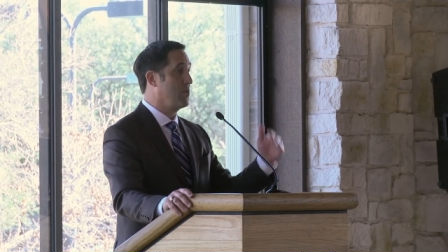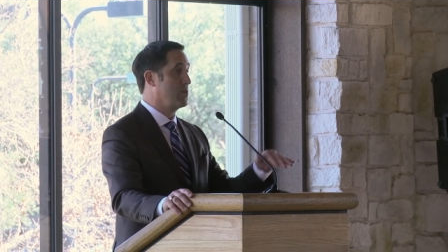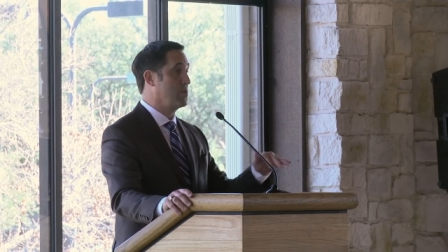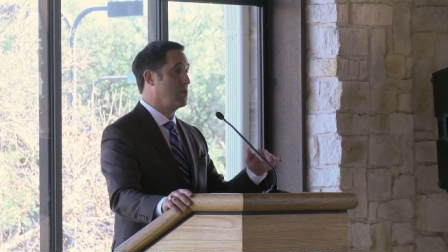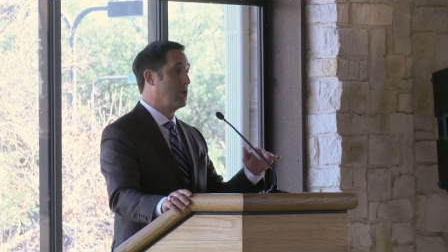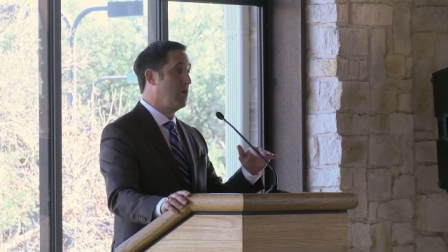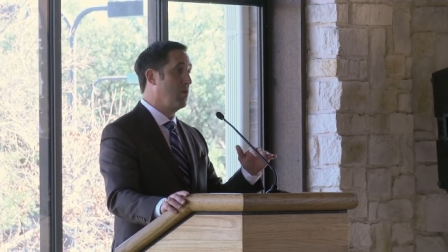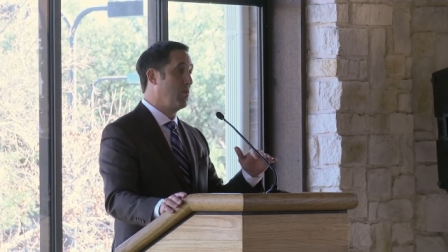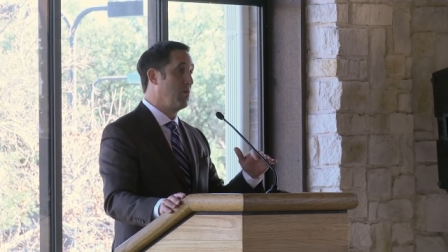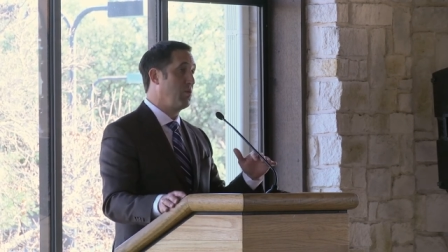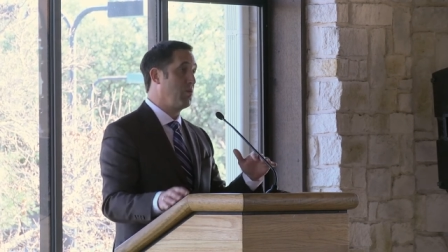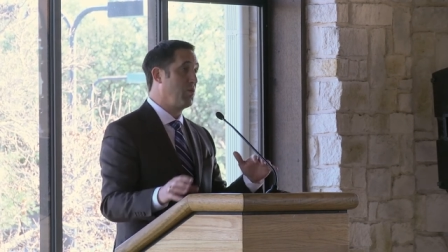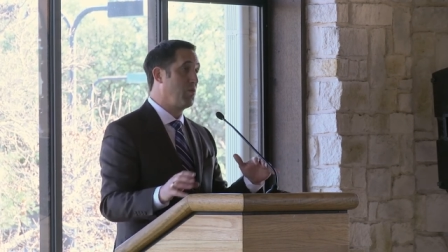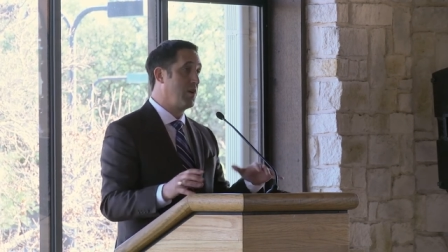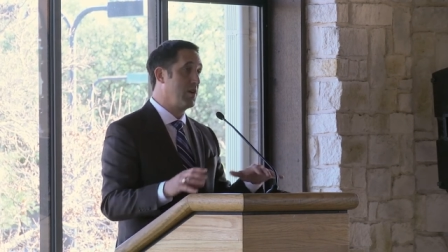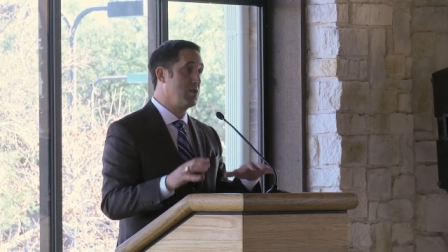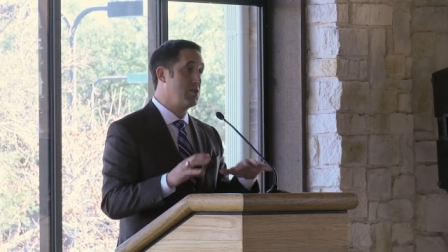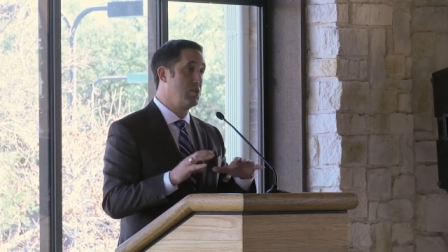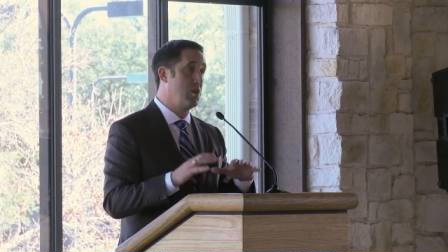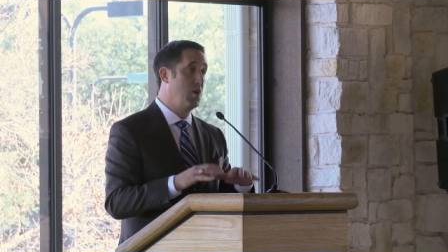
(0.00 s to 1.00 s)
a certain
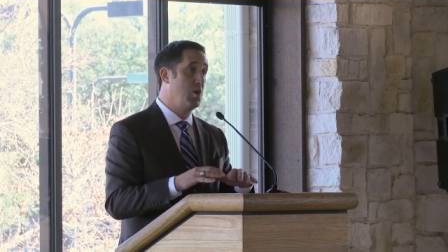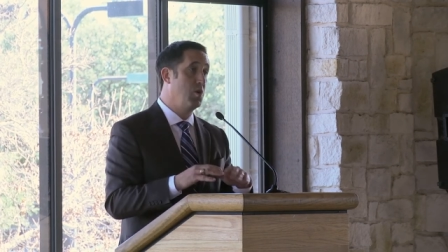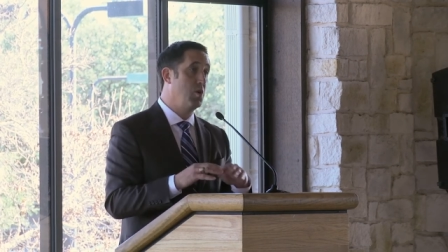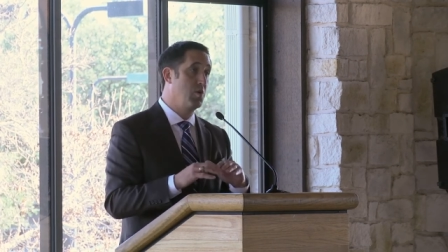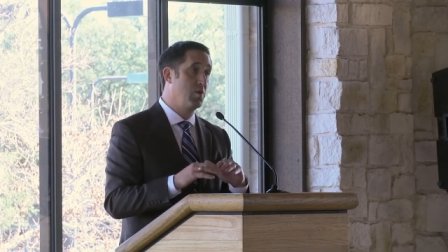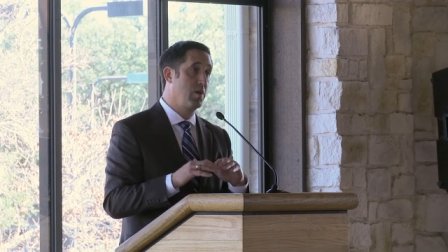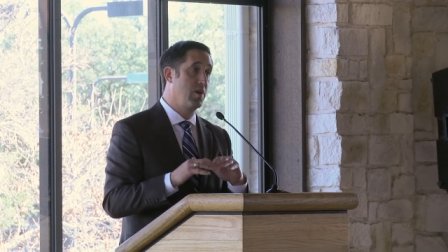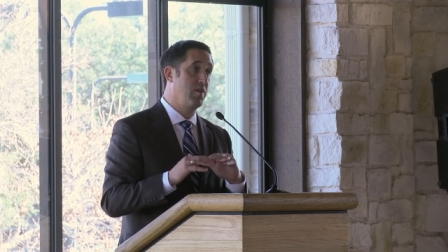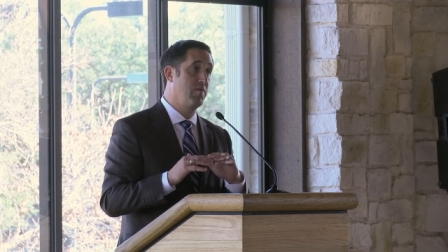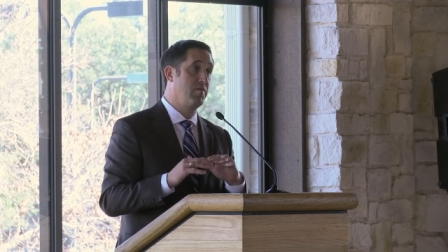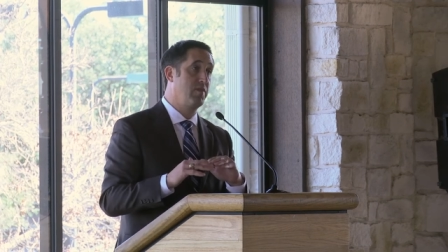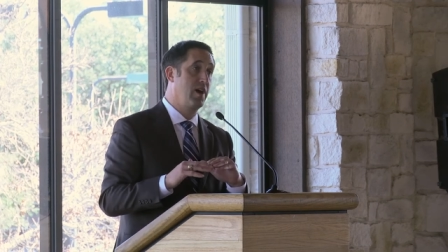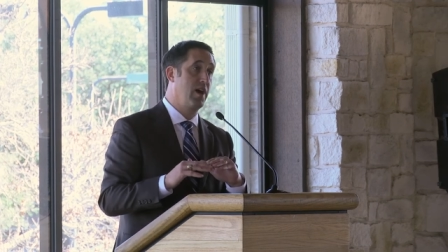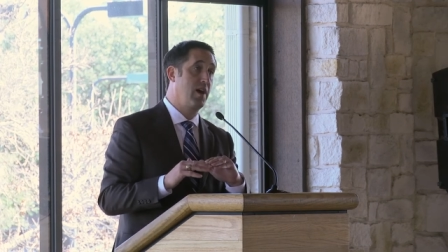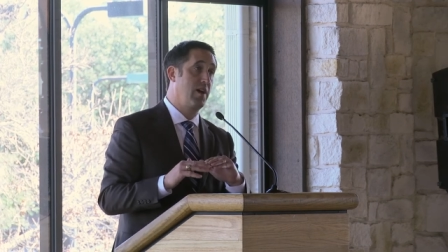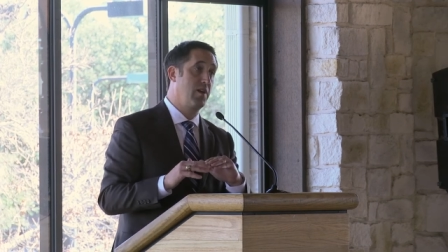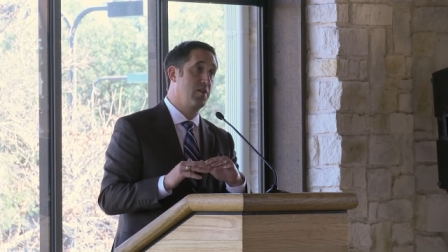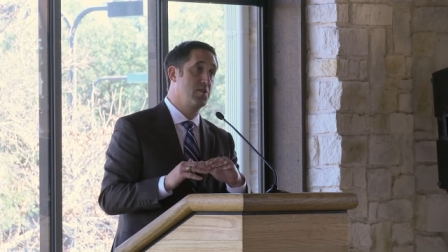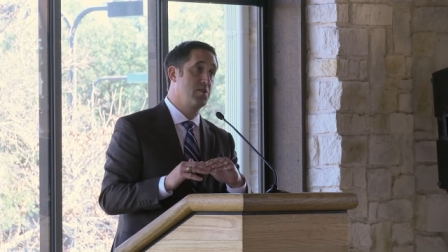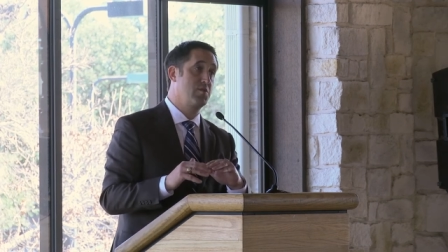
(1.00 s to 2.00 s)
threshold of
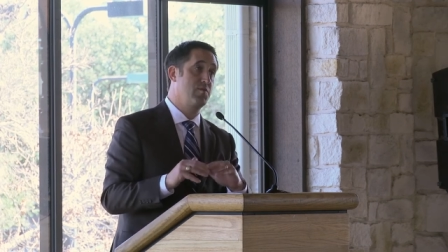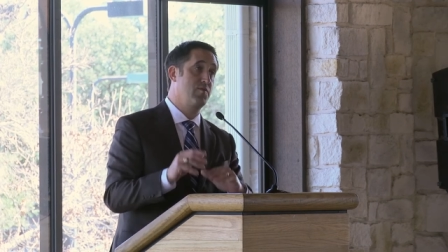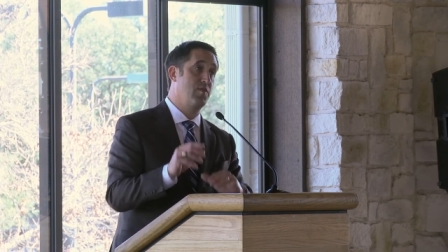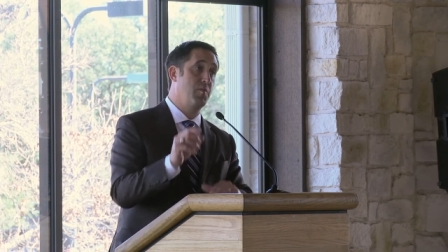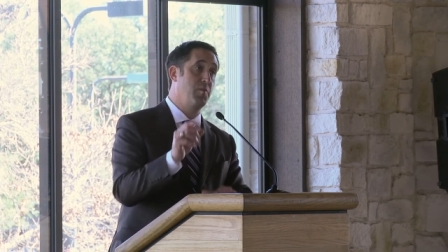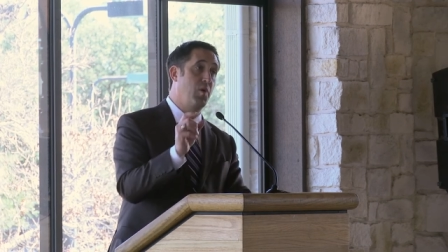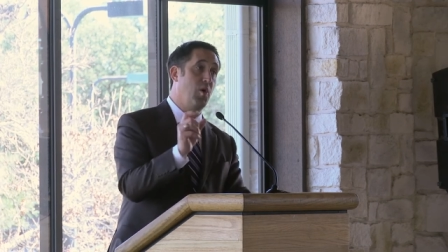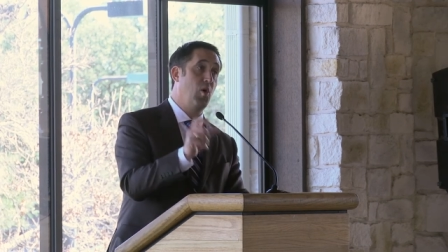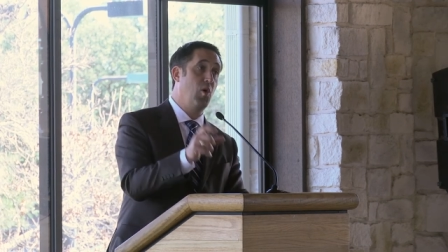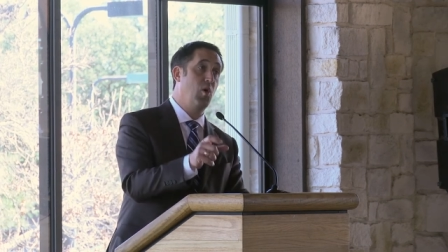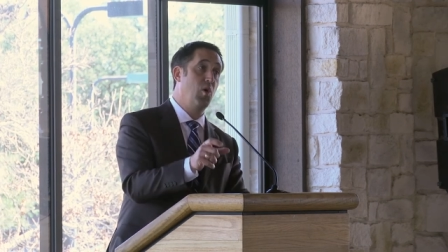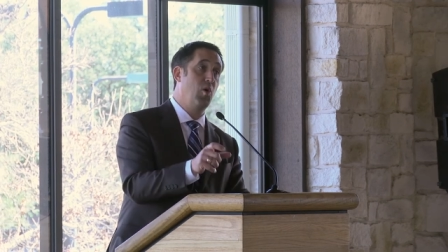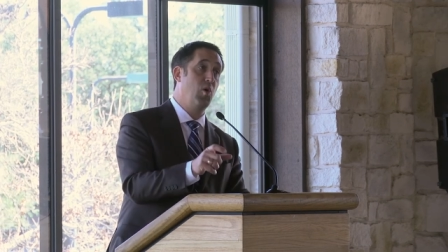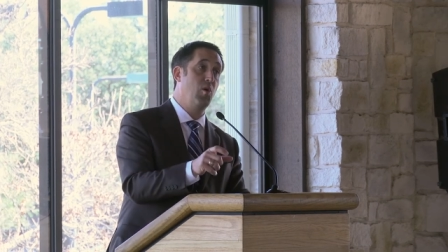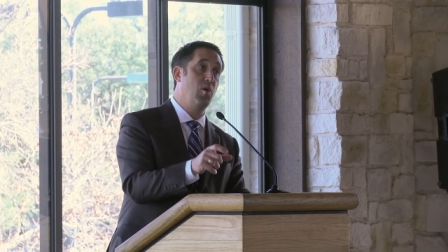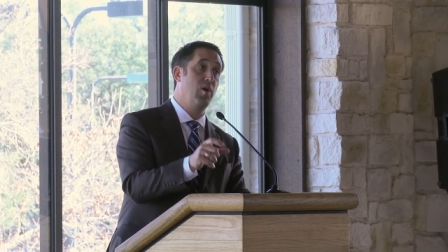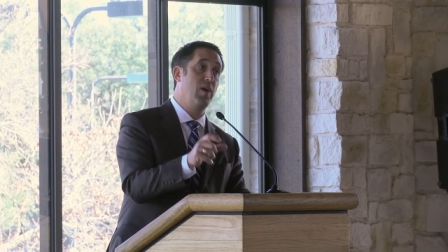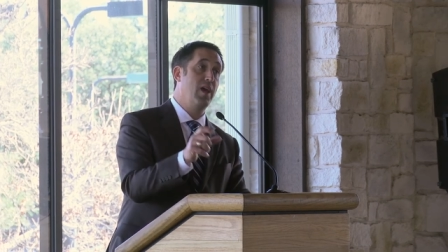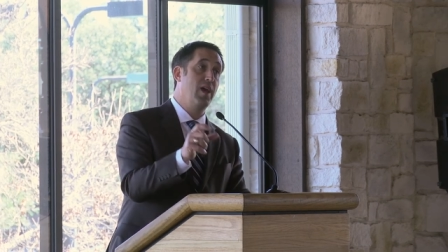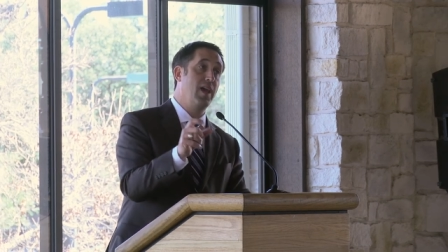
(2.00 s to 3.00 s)
dollars from
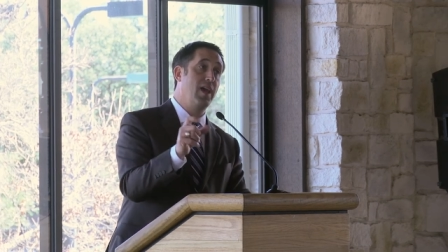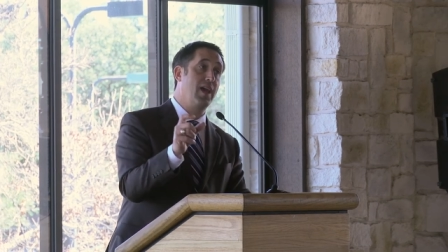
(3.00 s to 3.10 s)
oil